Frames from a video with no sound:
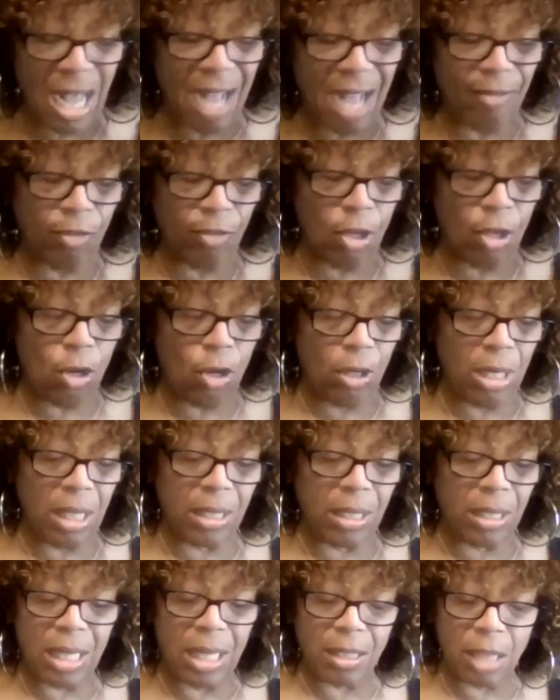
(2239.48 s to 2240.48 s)
I've learned
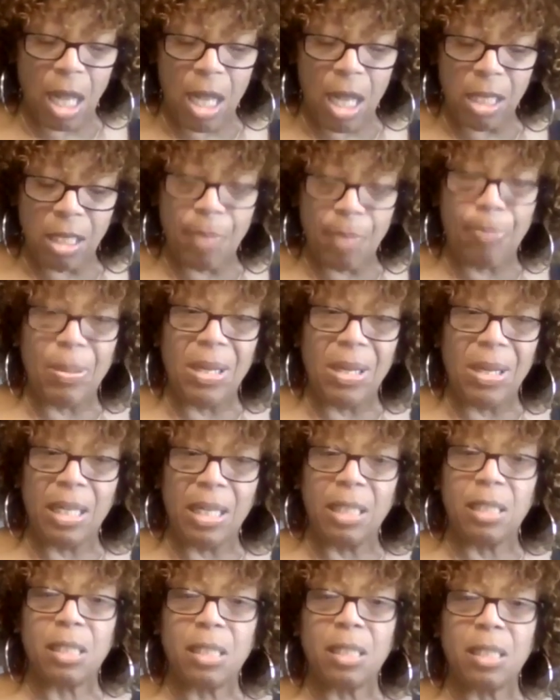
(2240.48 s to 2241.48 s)
that there's
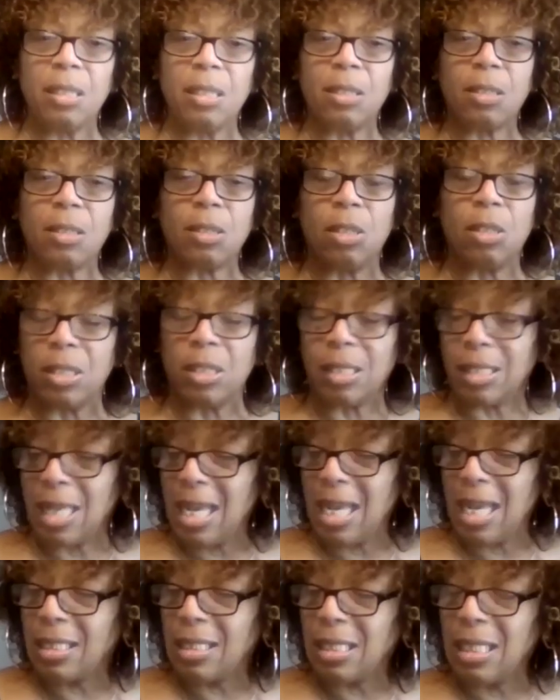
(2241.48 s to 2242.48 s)
underpinnings to
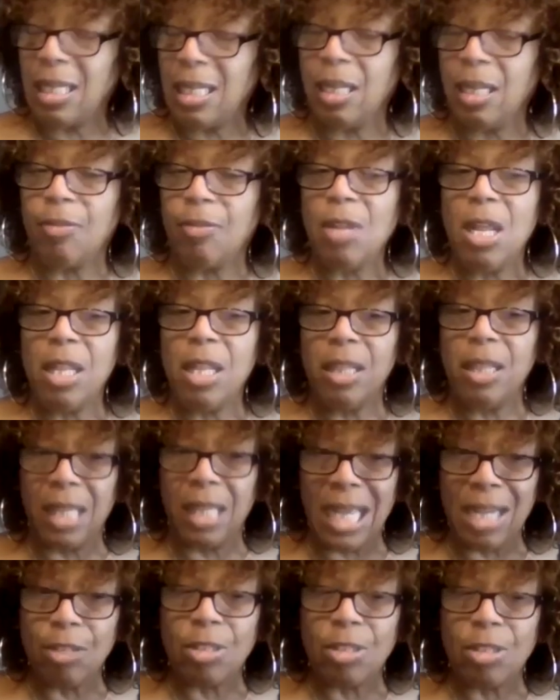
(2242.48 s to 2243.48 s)
scarcity of
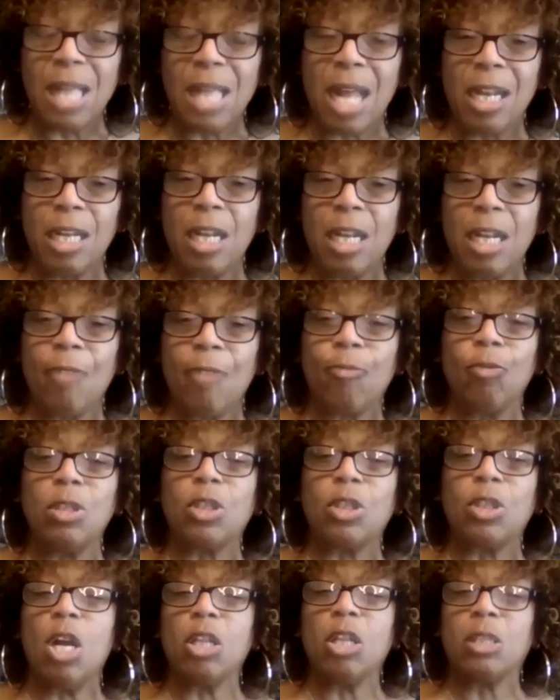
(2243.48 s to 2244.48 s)
there's not enough,
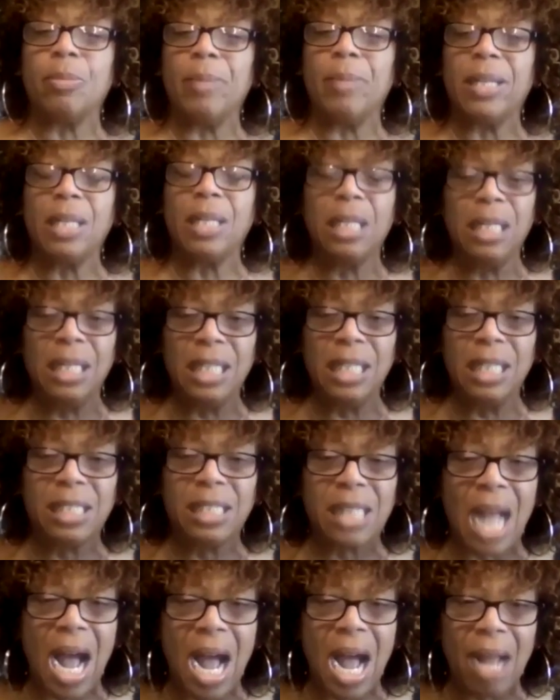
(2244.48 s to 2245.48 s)
which ultimately leads
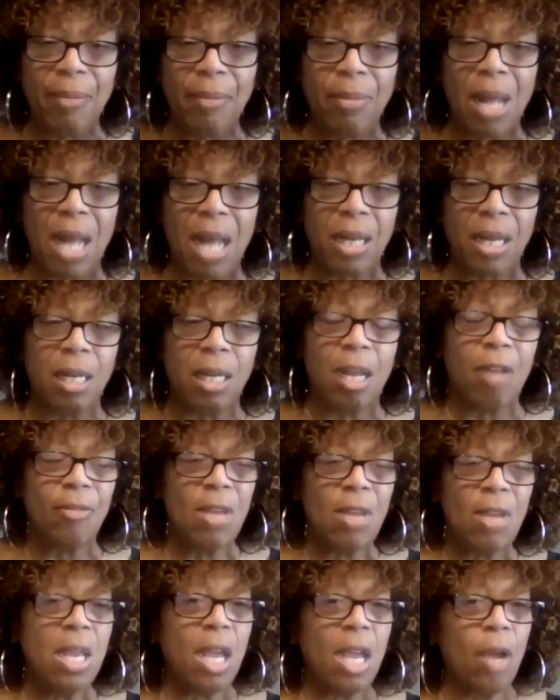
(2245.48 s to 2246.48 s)
to I'm not enough.
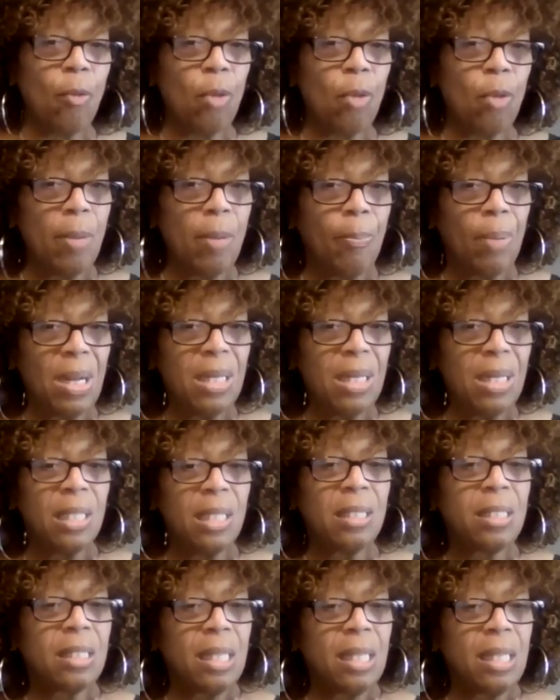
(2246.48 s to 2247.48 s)
And with
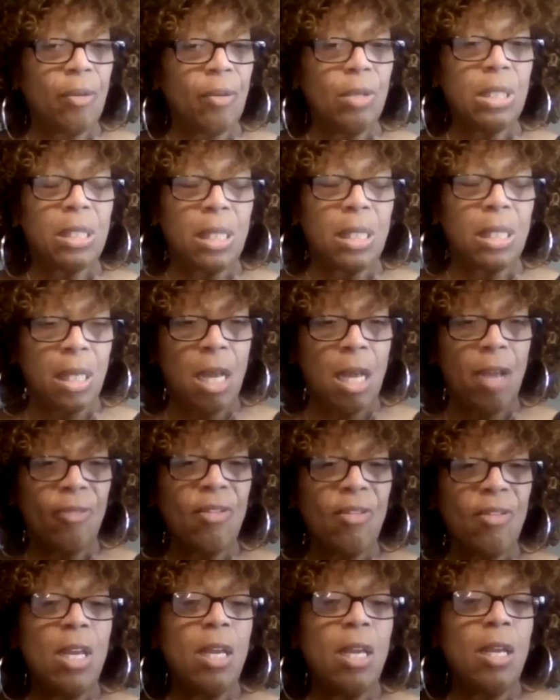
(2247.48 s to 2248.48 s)
abundance, there is enough.
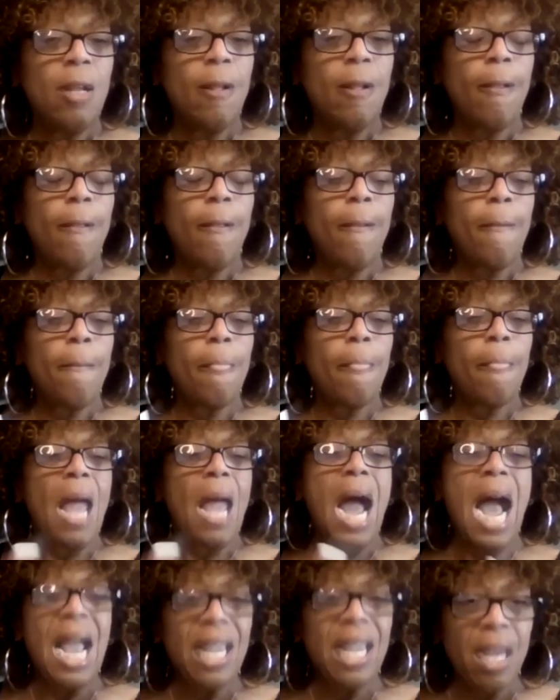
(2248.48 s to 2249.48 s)

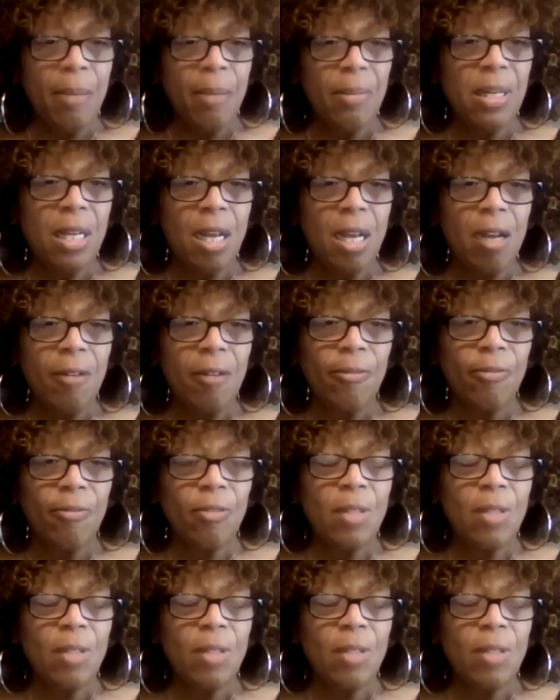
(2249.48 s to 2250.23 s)
I am enough.